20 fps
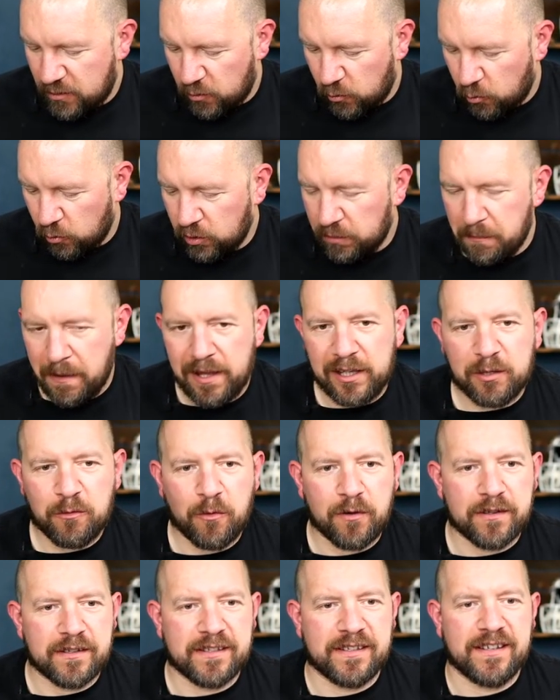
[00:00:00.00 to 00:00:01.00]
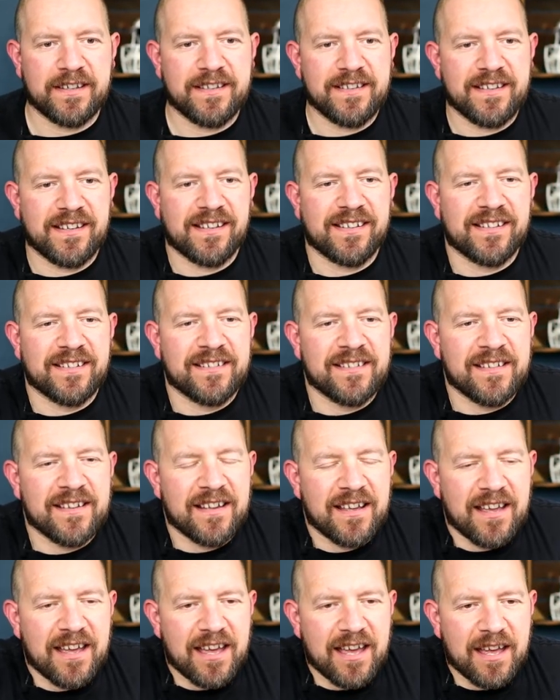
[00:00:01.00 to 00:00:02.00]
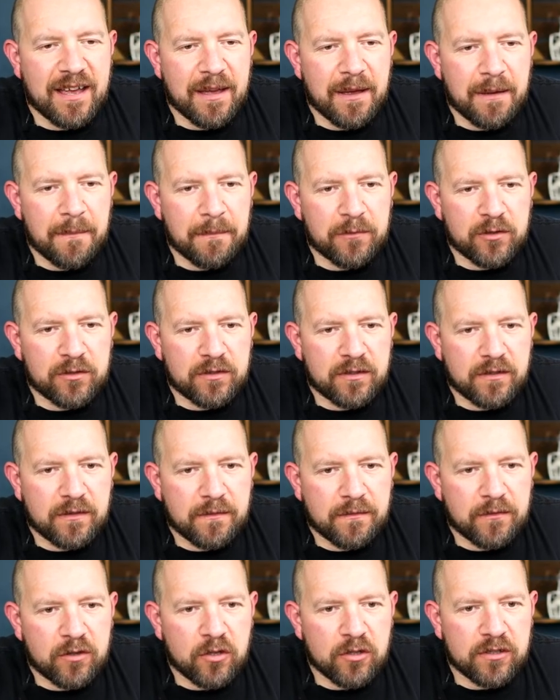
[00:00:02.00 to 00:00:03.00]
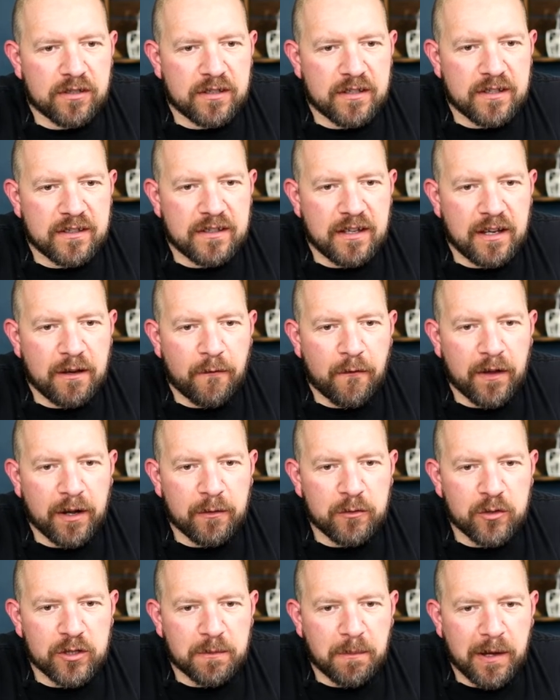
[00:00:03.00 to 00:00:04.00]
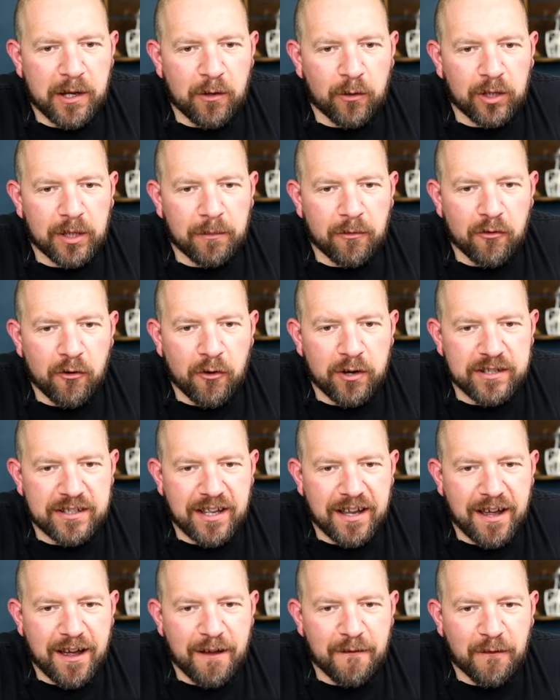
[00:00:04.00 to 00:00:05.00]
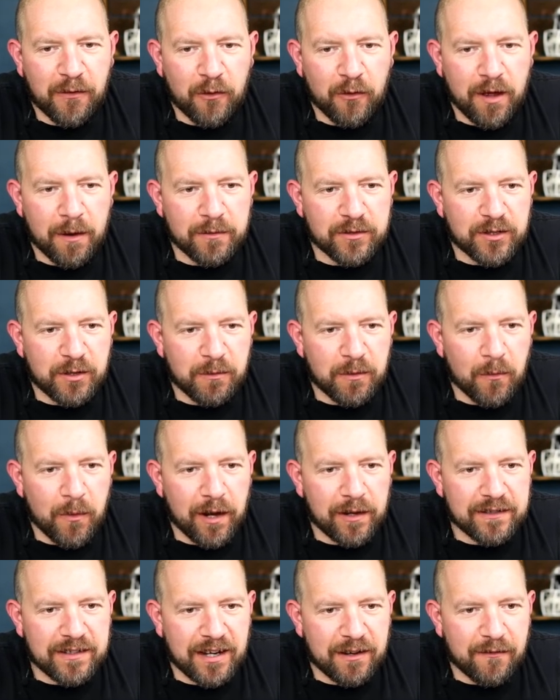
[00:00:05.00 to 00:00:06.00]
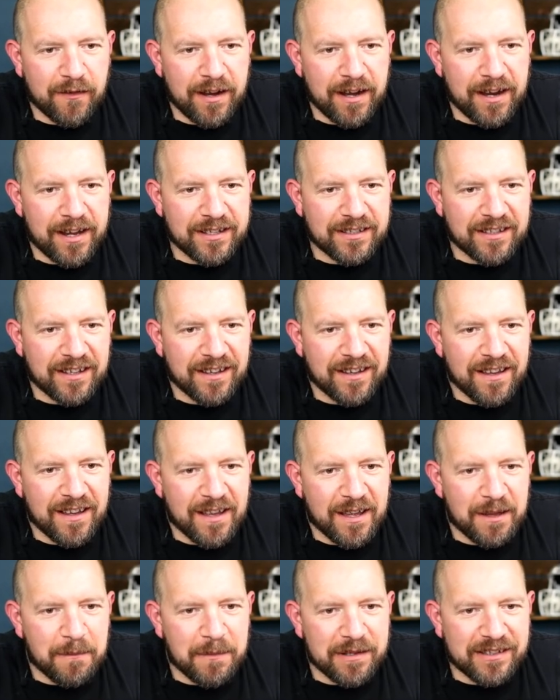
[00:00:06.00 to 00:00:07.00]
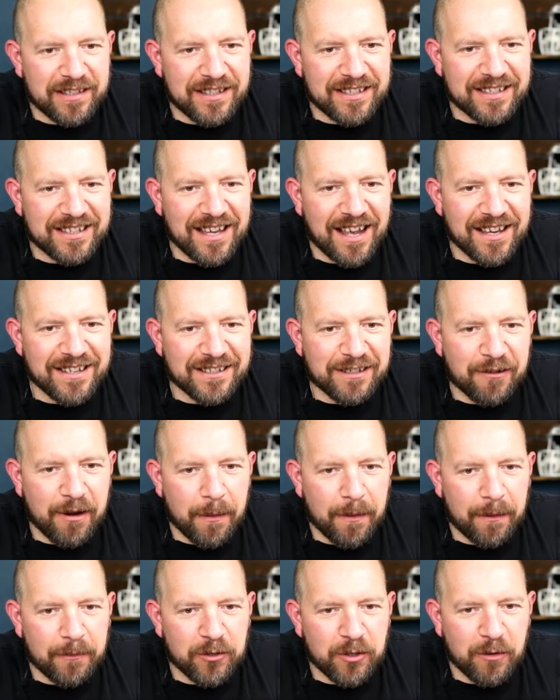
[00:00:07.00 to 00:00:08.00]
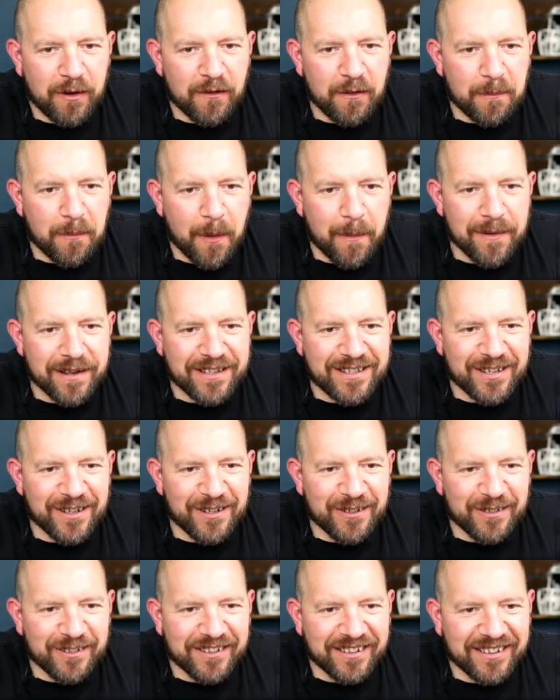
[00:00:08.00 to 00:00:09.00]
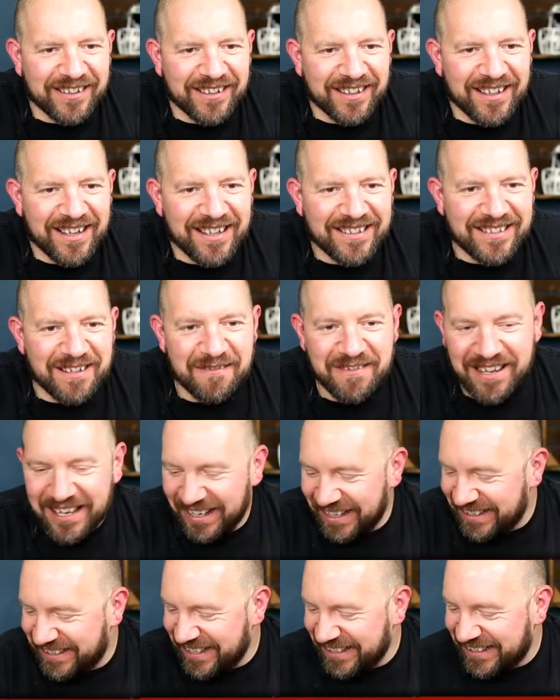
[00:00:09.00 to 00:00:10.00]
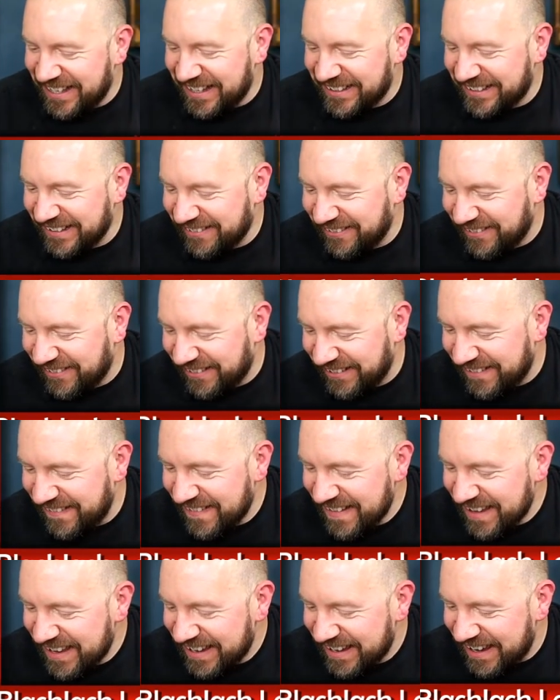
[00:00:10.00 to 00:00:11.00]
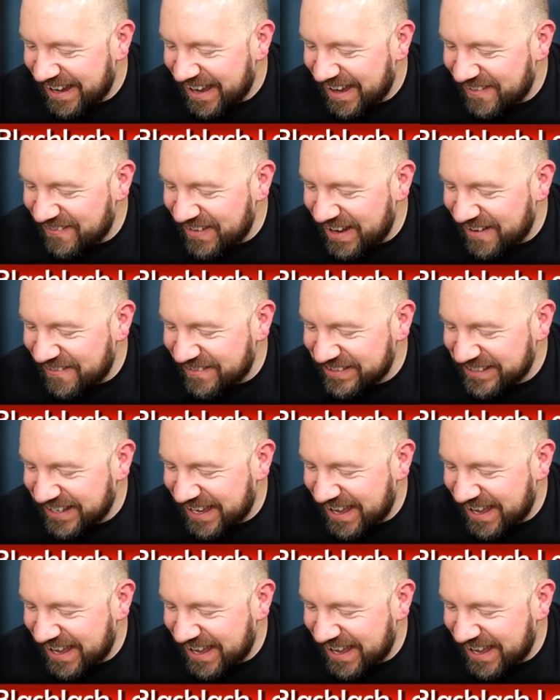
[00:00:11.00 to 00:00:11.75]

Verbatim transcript: Old metal ones, yeah. Um, Dustin saying, "Fear was just paint all the Marauders I have. Thought I was doing well until I realised a misty skyscraper. I'm sure I would bomber too." Tim Kelly says that's the one. Yeah, mate, it was.